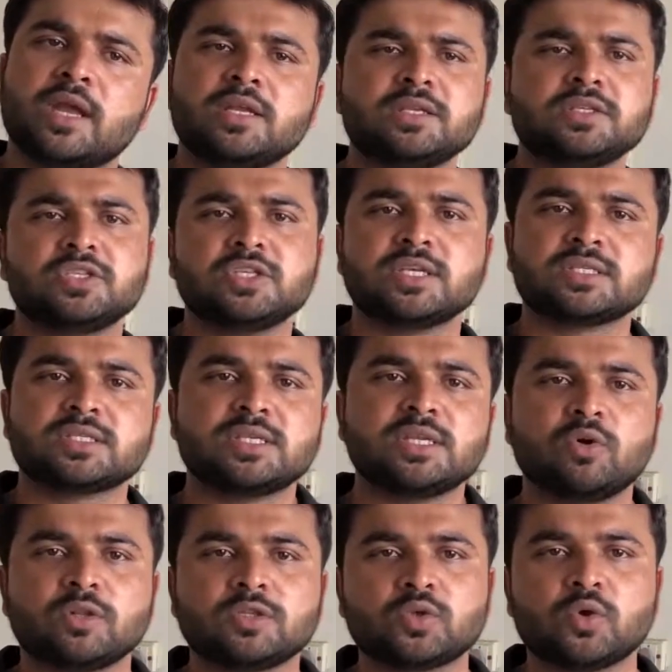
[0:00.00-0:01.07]
and in
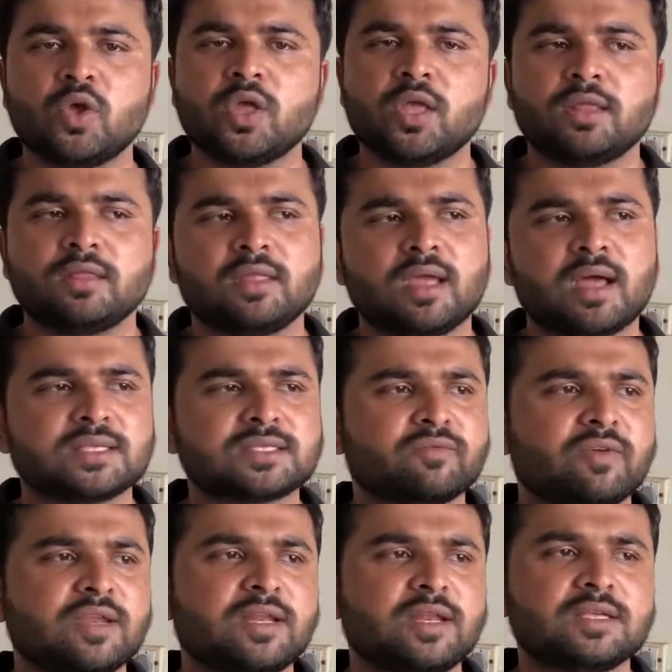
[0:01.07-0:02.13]
GS3 also they
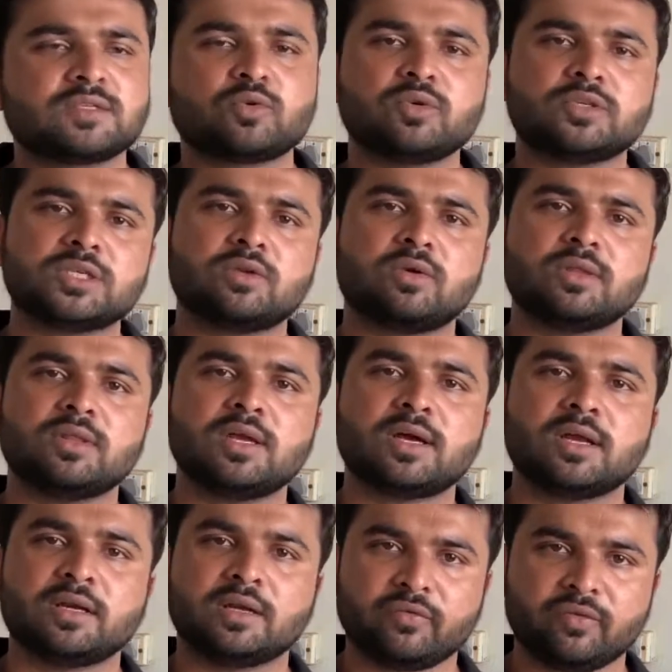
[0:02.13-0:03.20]
asked very less question on the
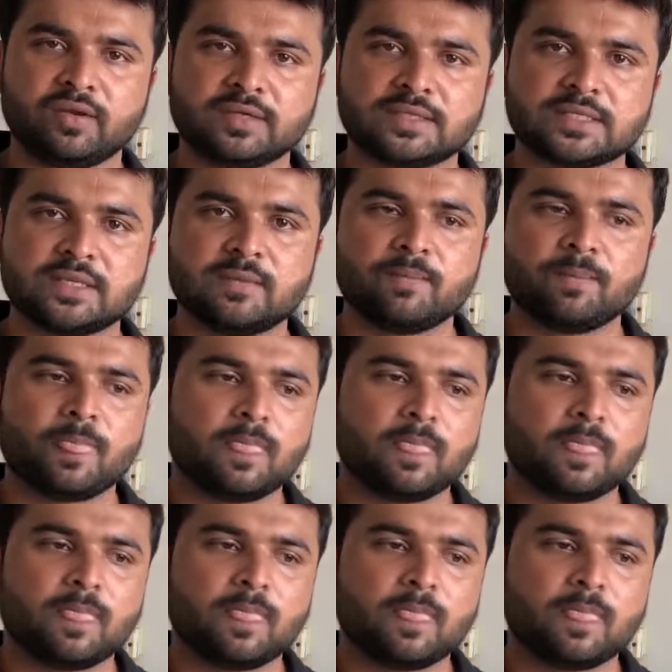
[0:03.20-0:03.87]
current affairs.